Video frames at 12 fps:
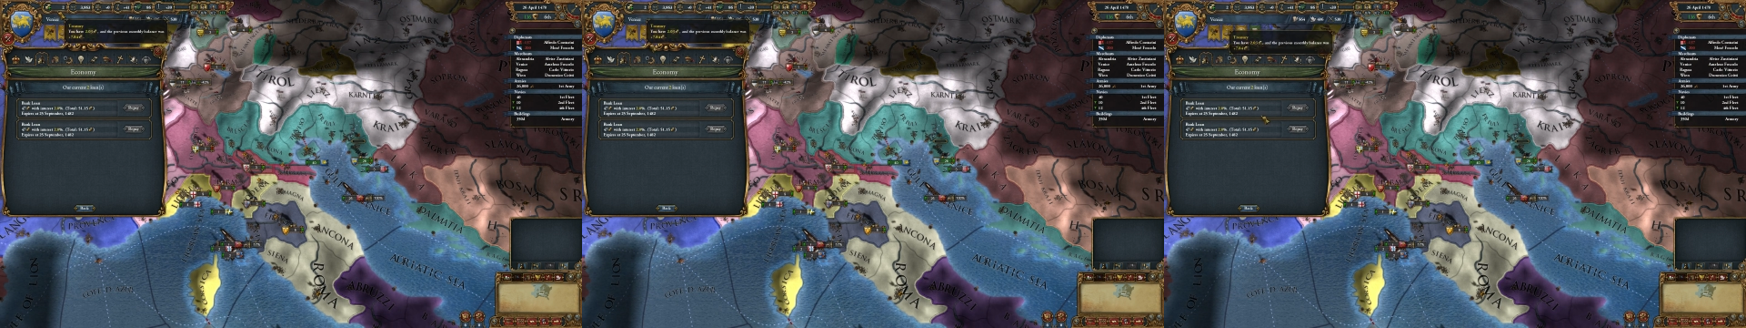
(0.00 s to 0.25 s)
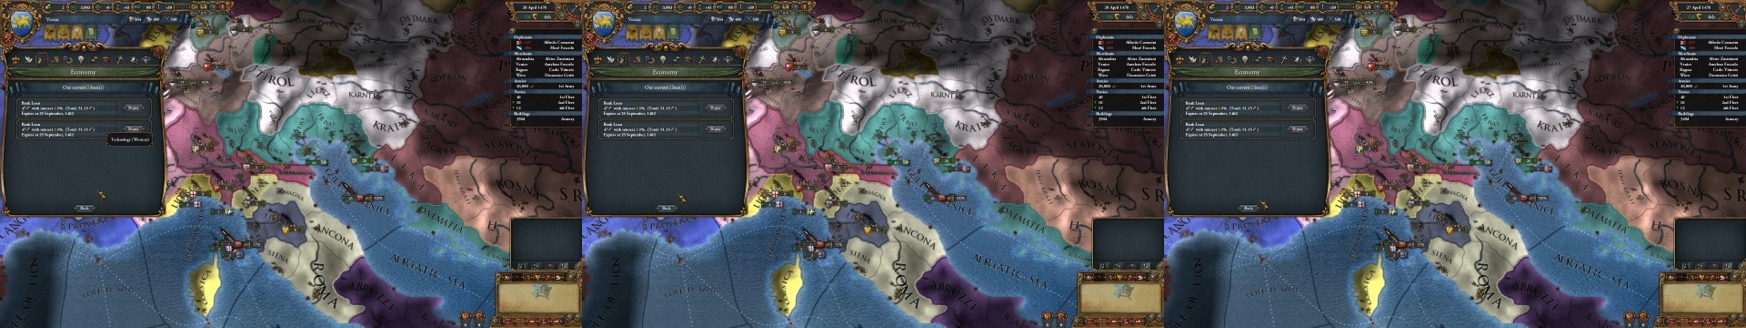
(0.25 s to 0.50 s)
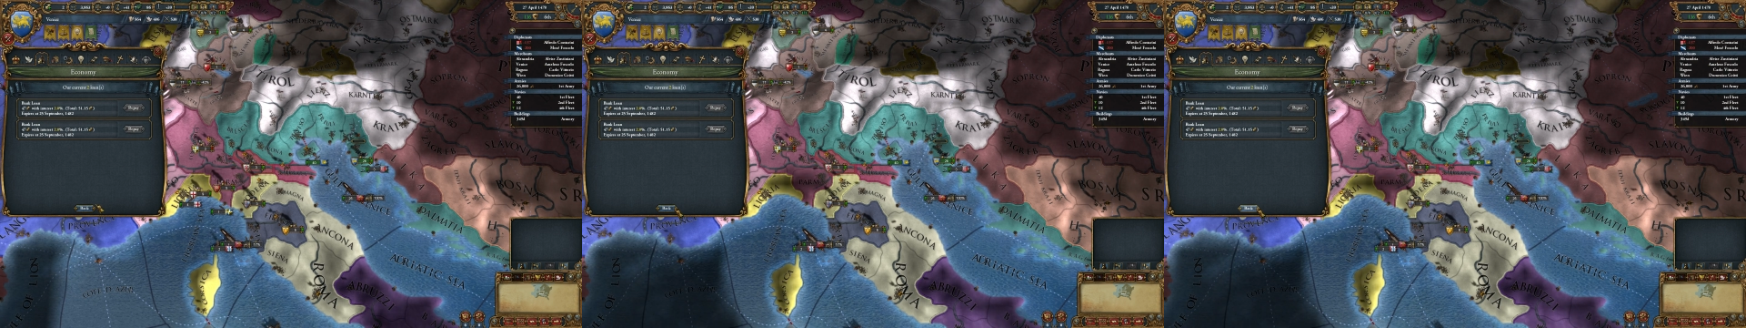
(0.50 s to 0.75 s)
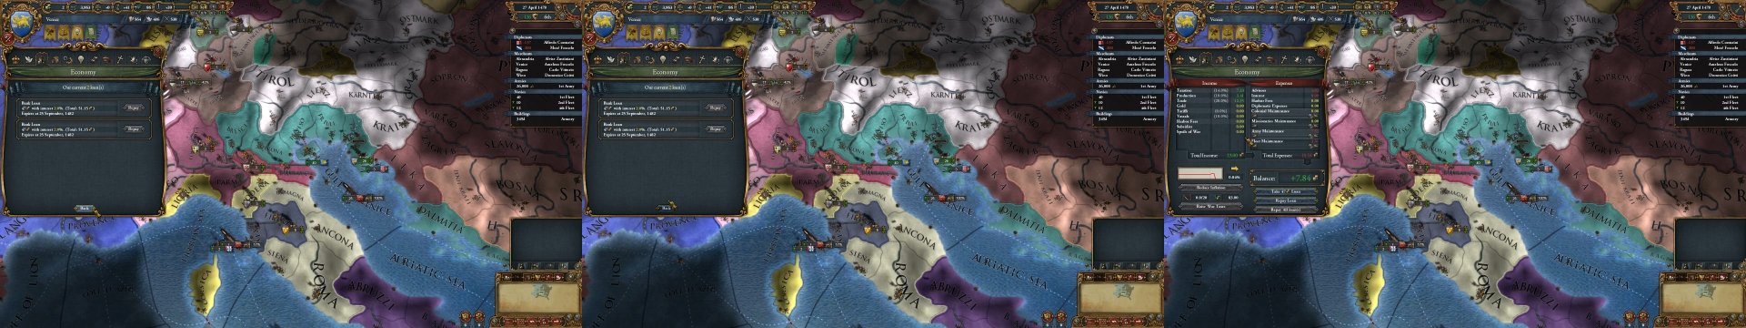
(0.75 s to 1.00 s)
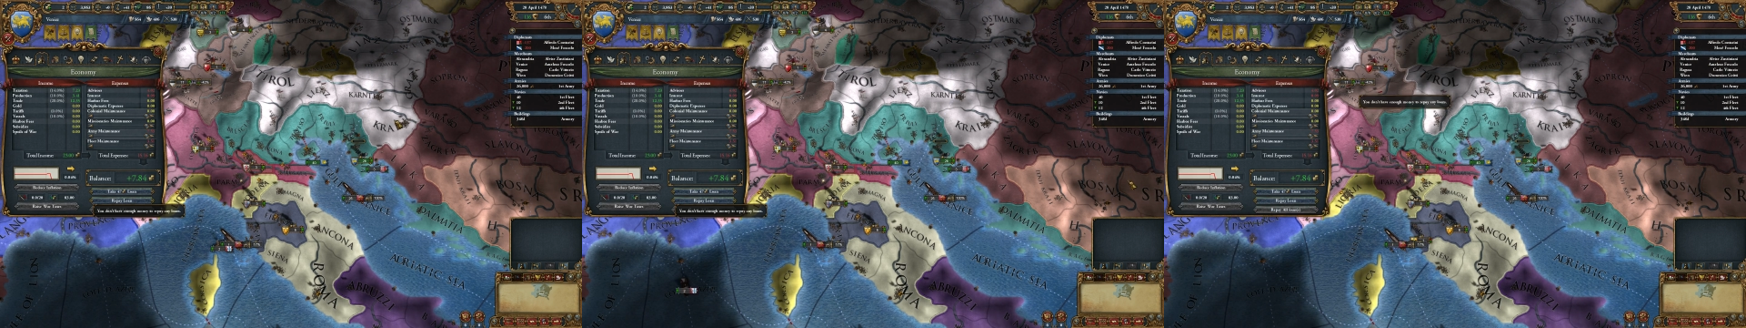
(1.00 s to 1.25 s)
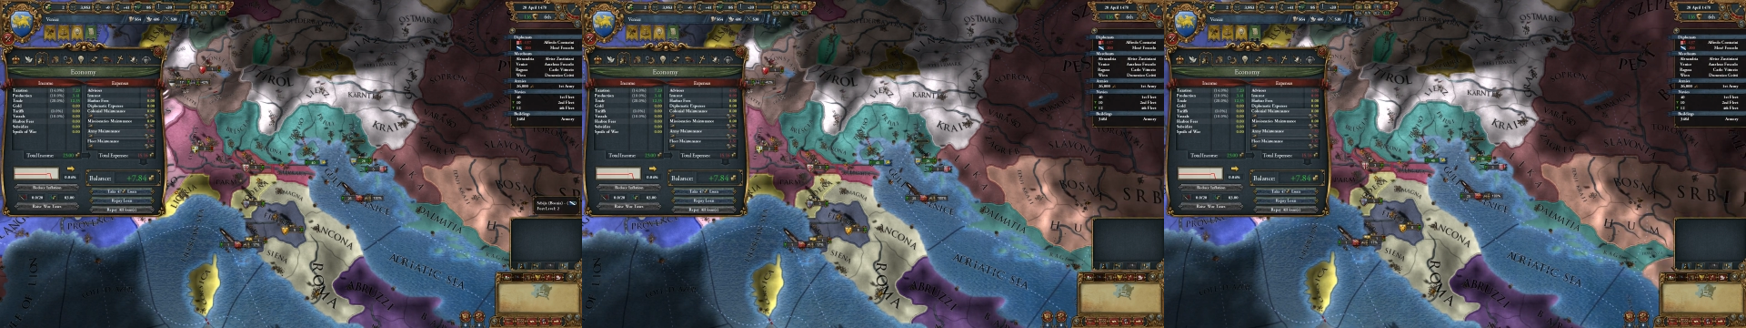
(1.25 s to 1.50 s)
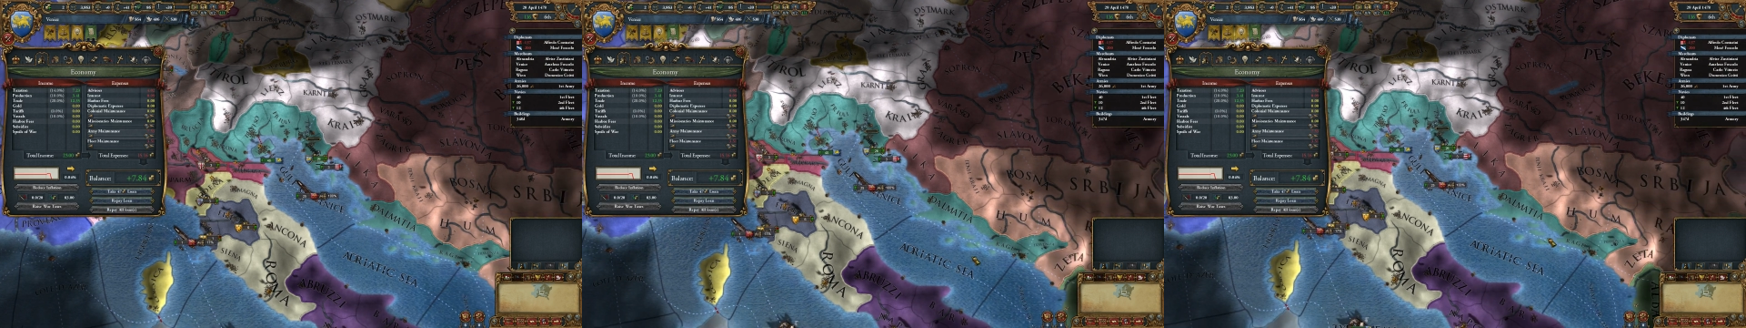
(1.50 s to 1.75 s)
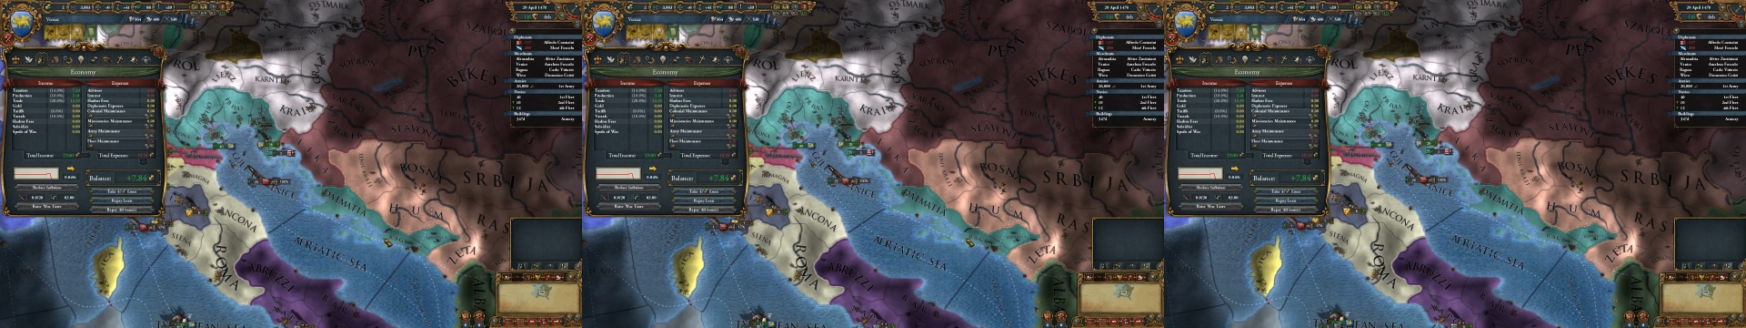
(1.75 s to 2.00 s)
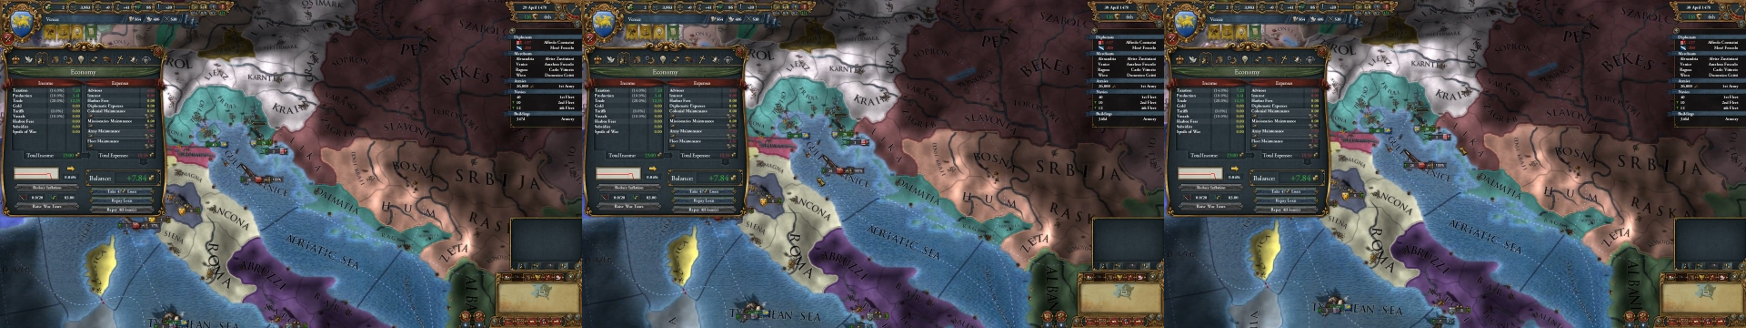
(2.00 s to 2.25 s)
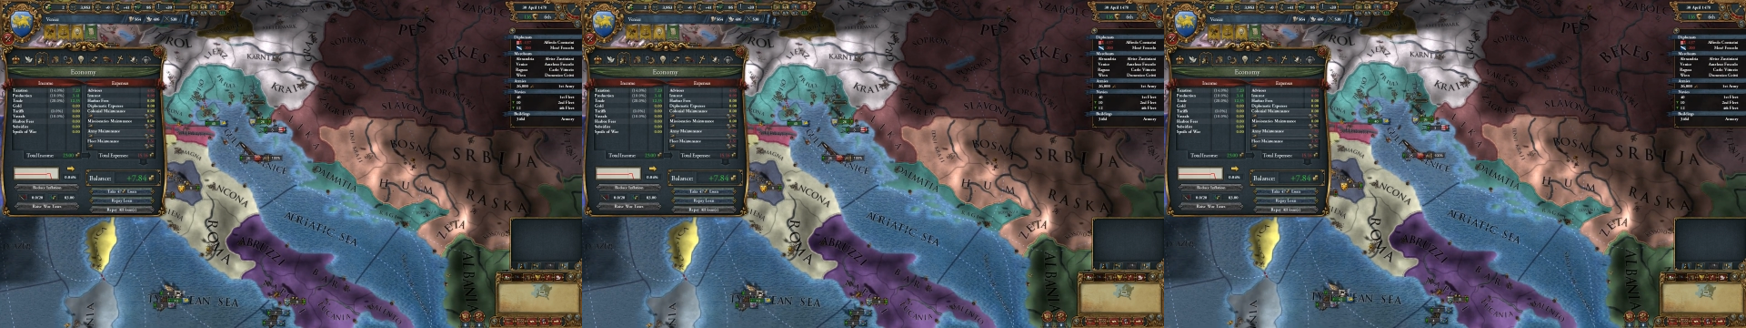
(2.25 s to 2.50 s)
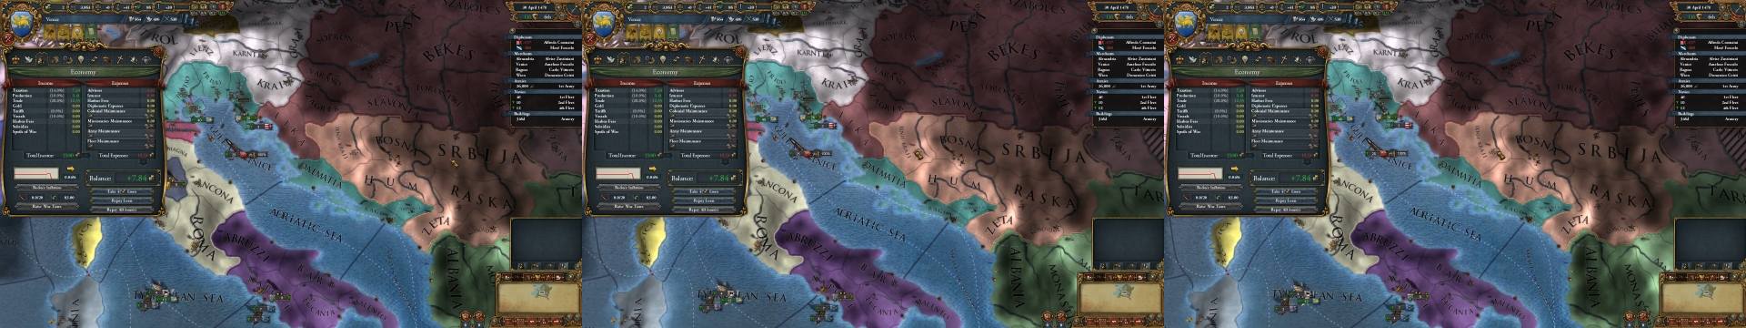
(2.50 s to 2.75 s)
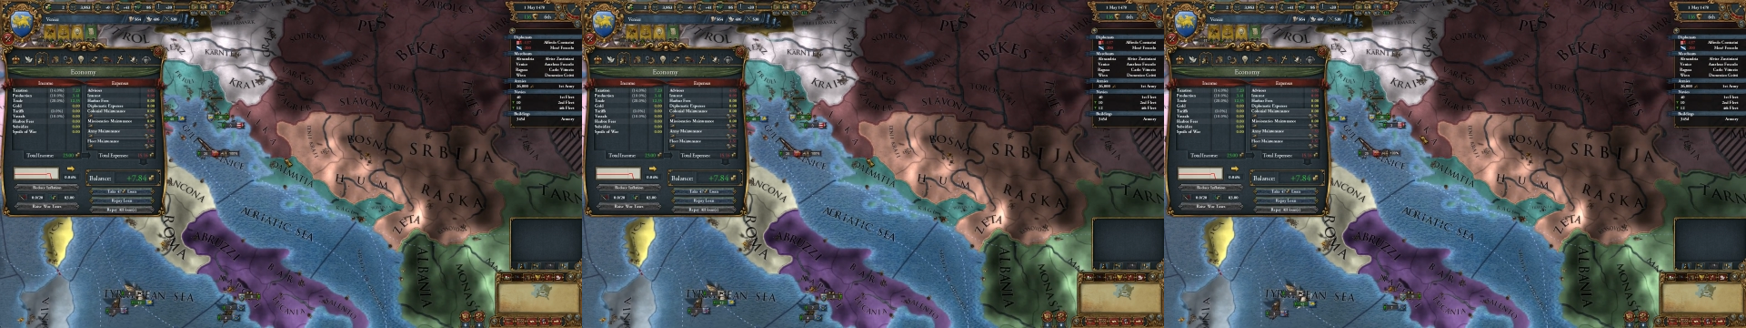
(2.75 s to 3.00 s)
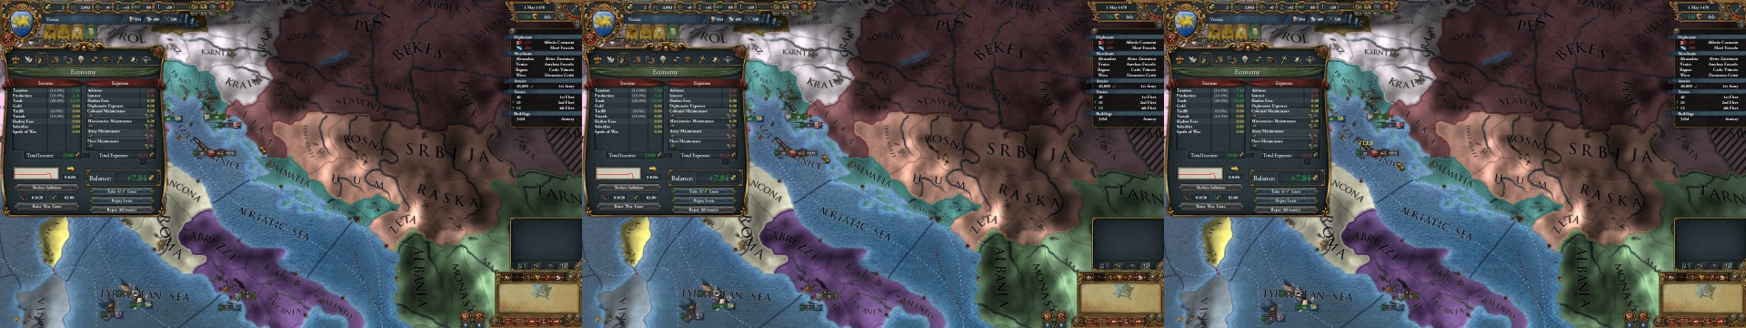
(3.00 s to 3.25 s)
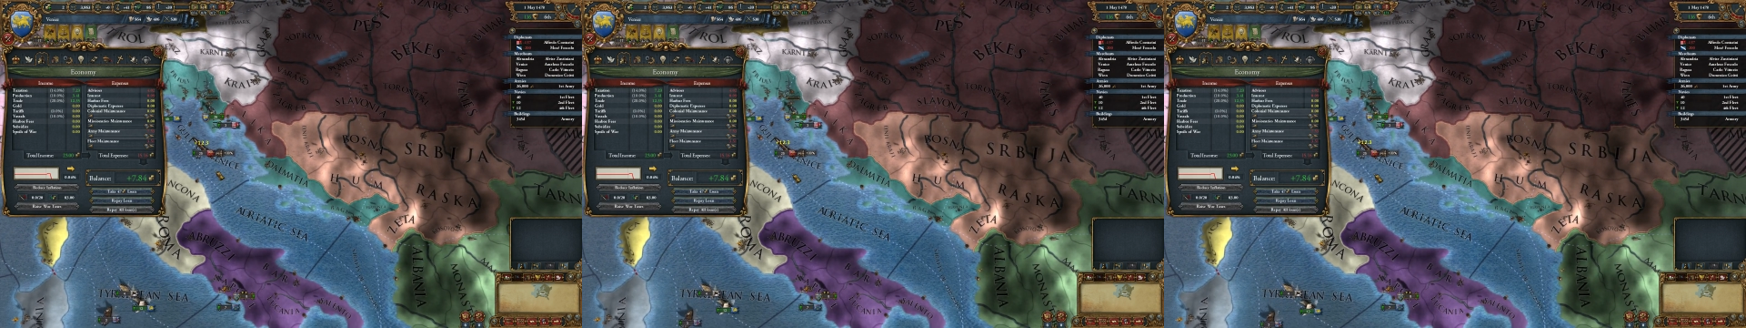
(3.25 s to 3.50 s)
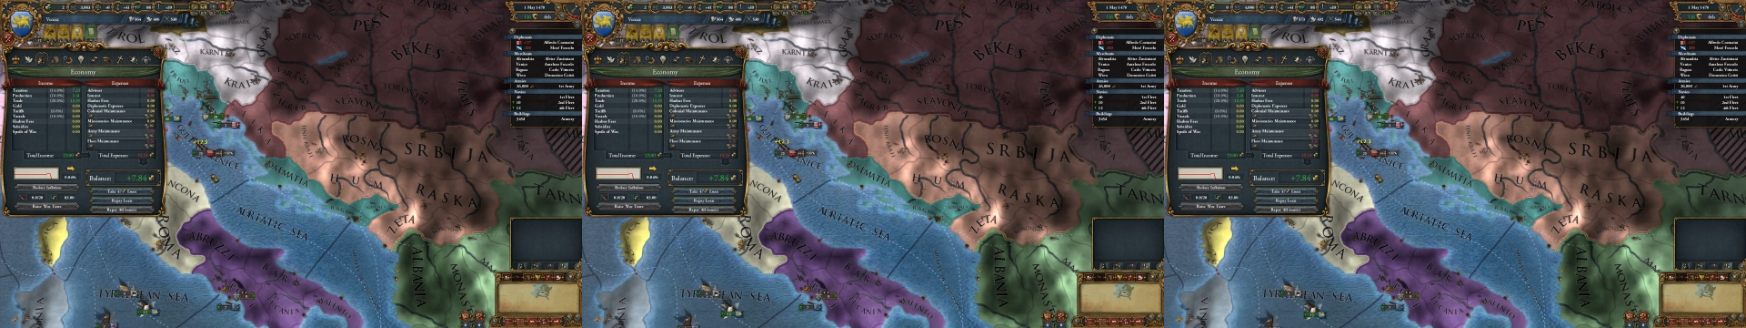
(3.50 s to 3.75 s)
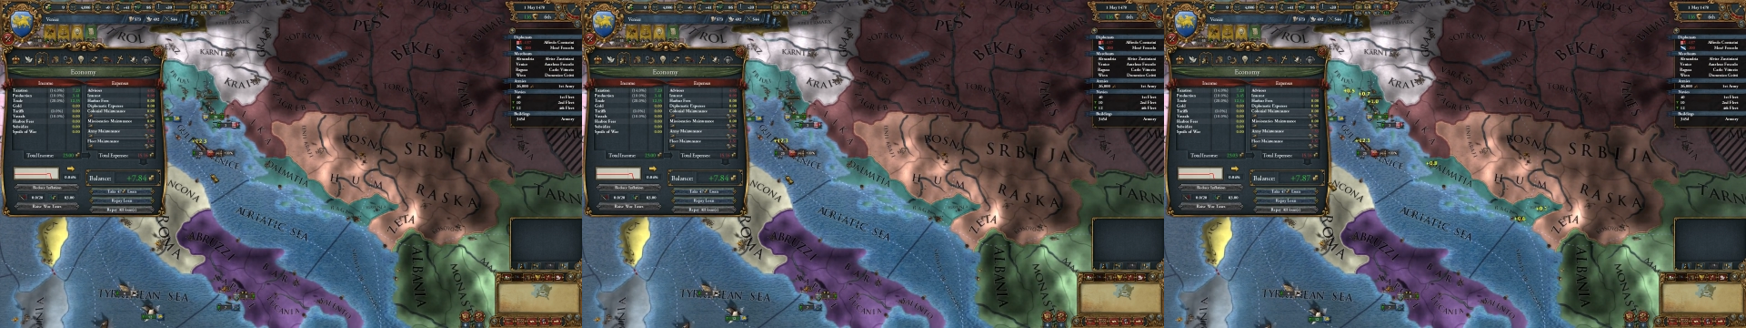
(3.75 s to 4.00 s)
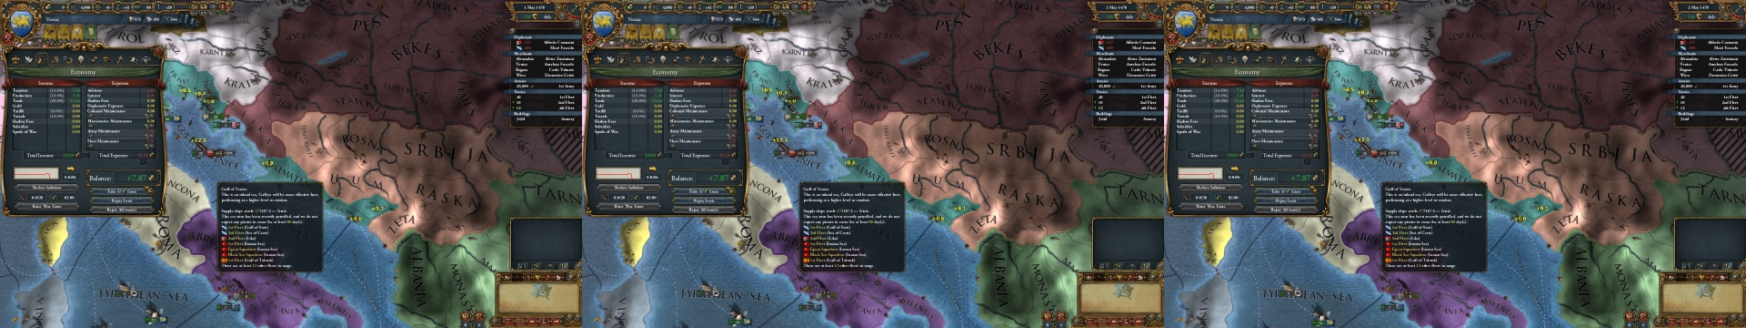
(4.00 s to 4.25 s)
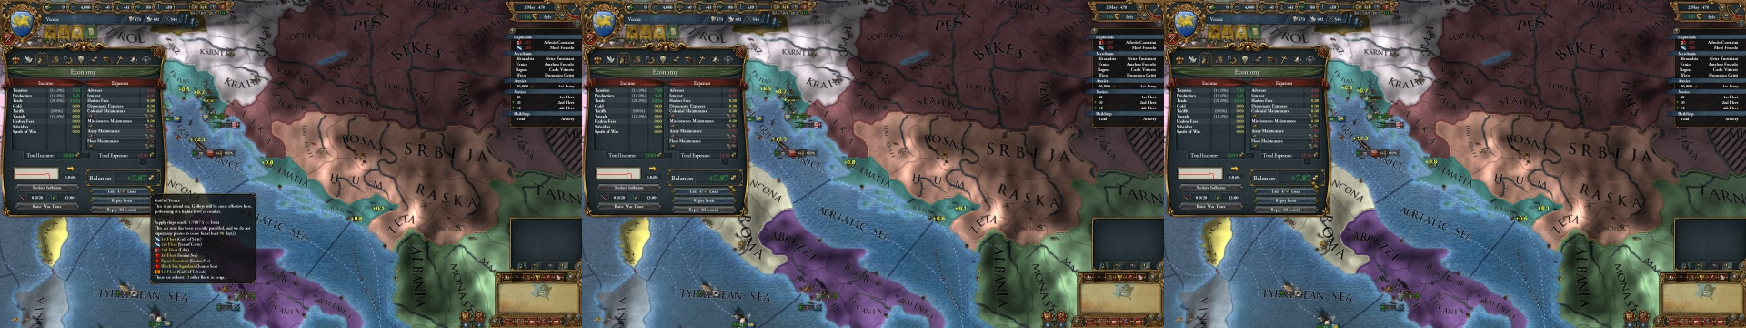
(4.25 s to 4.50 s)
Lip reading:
(no speaker visible)